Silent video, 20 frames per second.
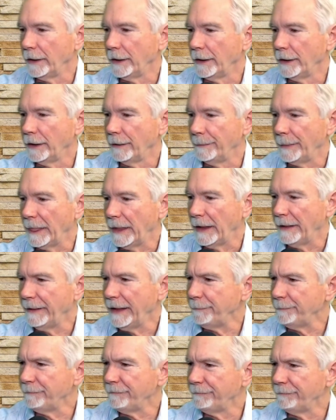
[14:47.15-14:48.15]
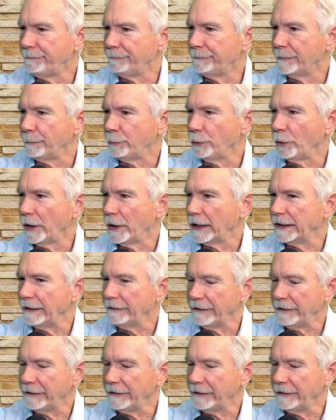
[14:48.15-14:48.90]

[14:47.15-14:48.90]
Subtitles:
And that product,